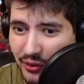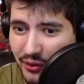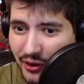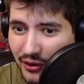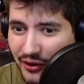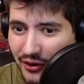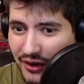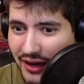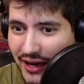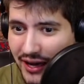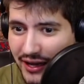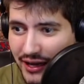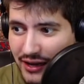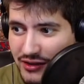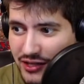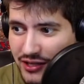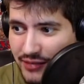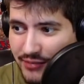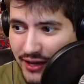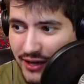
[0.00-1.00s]
on like
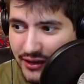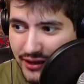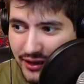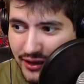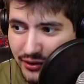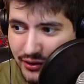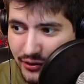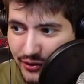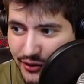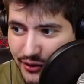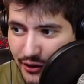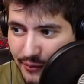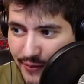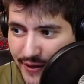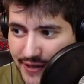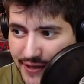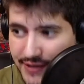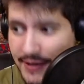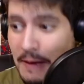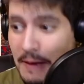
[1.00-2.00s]
LGBTQ
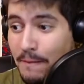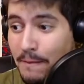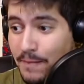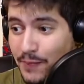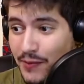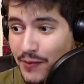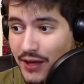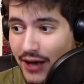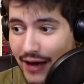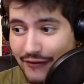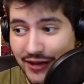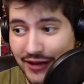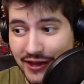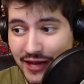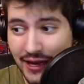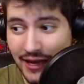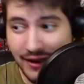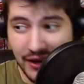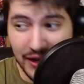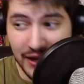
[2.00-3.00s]
topics? Haven't they
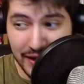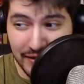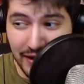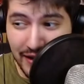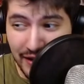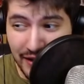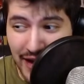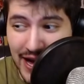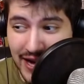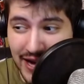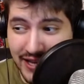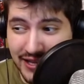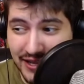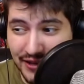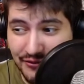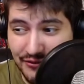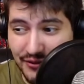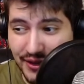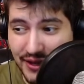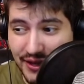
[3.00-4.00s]
like
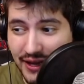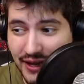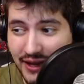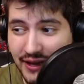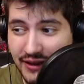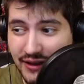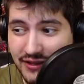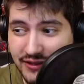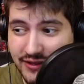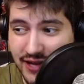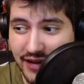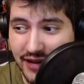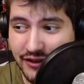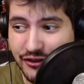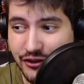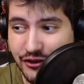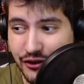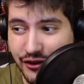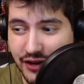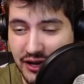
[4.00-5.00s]
actively
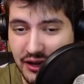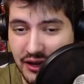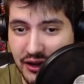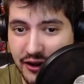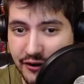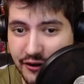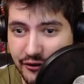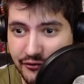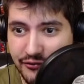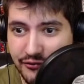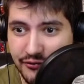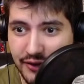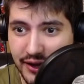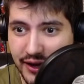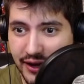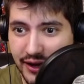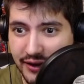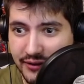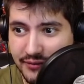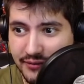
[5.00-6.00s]
censored a lot of
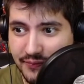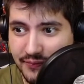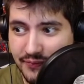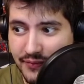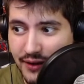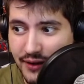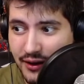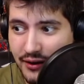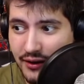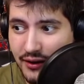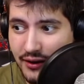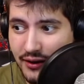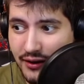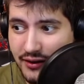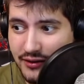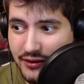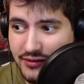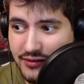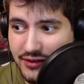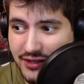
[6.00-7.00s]
like
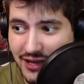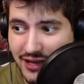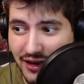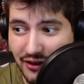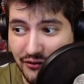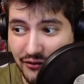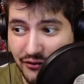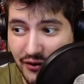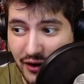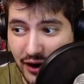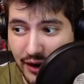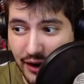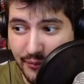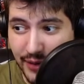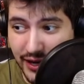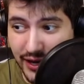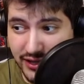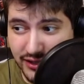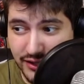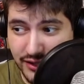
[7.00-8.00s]
self-harm,
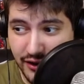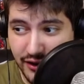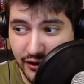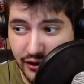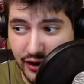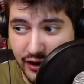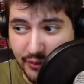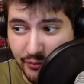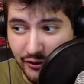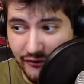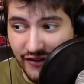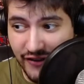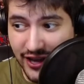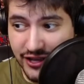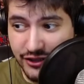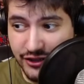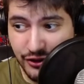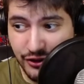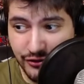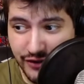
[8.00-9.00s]
etc.
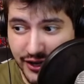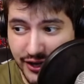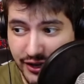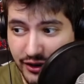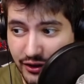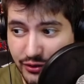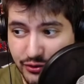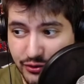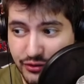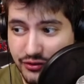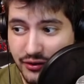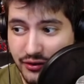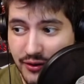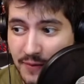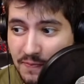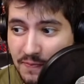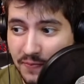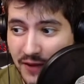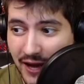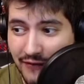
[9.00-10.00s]
prevention videos?
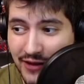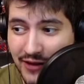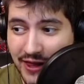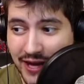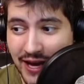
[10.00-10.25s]
Haven't they